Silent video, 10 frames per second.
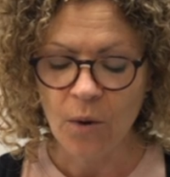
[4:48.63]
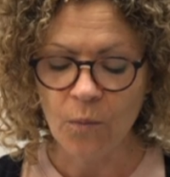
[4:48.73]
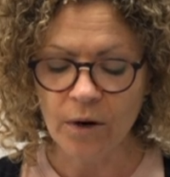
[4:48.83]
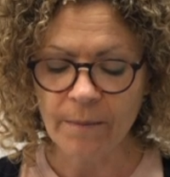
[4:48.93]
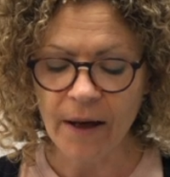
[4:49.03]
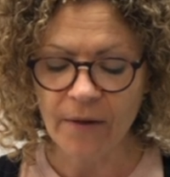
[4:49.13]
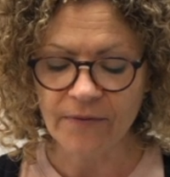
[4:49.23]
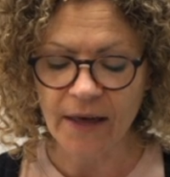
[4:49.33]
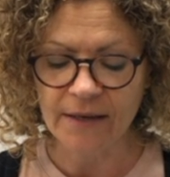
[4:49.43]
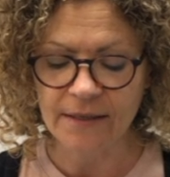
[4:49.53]
what about
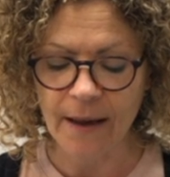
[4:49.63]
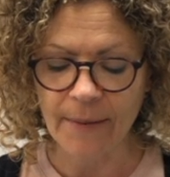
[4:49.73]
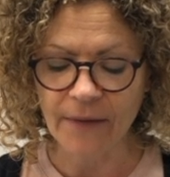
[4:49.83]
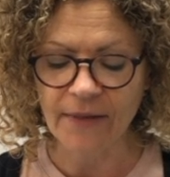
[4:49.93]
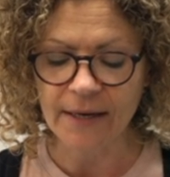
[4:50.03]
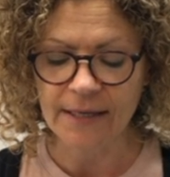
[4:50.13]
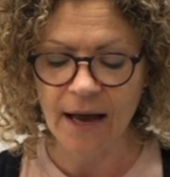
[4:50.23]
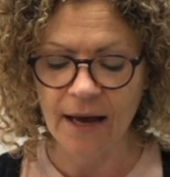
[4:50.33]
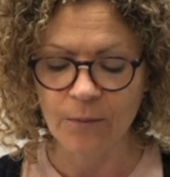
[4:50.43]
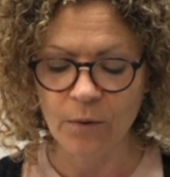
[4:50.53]
that about that
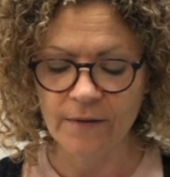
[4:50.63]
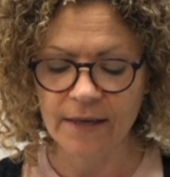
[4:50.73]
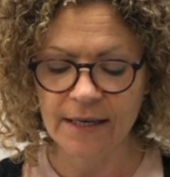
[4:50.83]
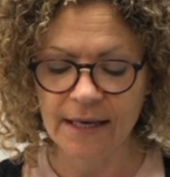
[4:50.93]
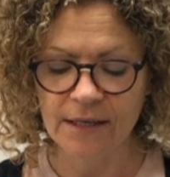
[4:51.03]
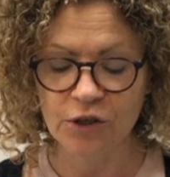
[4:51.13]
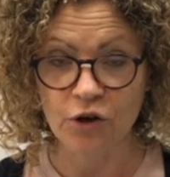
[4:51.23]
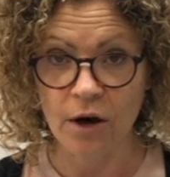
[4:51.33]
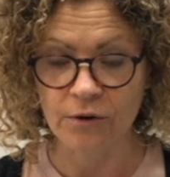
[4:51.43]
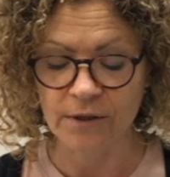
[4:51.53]
time one of the king's
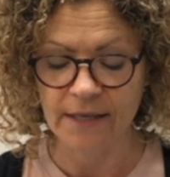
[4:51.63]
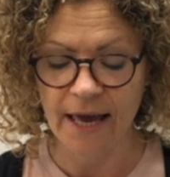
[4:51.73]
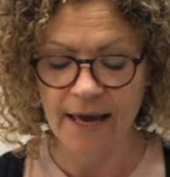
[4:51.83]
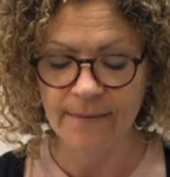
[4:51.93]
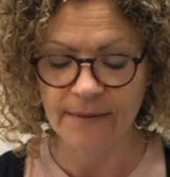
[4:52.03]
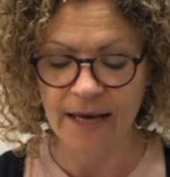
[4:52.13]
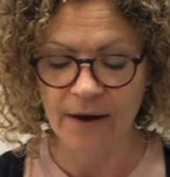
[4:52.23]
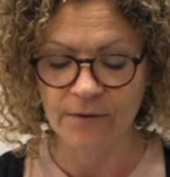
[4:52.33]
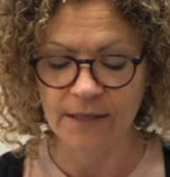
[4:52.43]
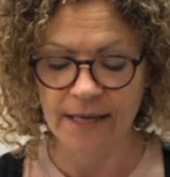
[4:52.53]
daughters came
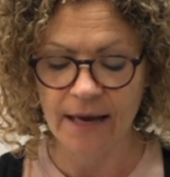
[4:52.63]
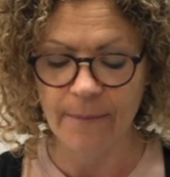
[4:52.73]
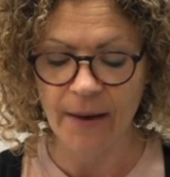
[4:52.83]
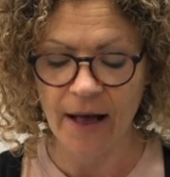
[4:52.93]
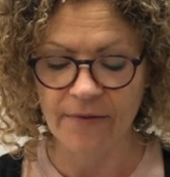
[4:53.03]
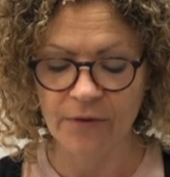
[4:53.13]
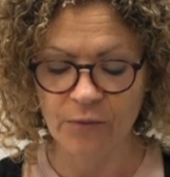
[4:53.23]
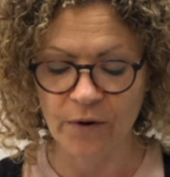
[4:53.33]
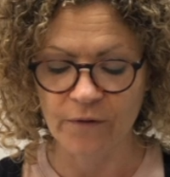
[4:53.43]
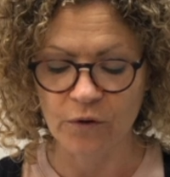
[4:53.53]
down to take a bath in the
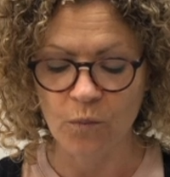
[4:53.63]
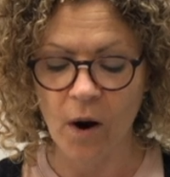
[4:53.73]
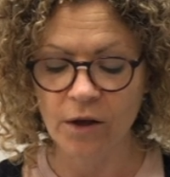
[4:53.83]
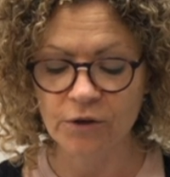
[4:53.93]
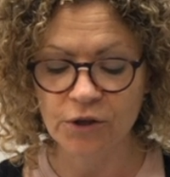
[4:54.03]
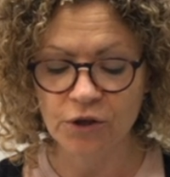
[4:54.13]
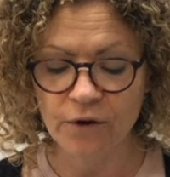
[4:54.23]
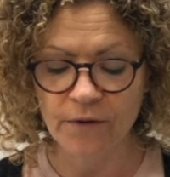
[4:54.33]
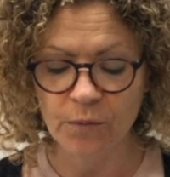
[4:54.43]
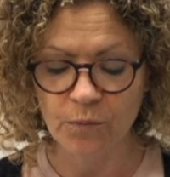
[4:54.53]
river while her
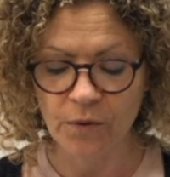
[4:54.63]
servant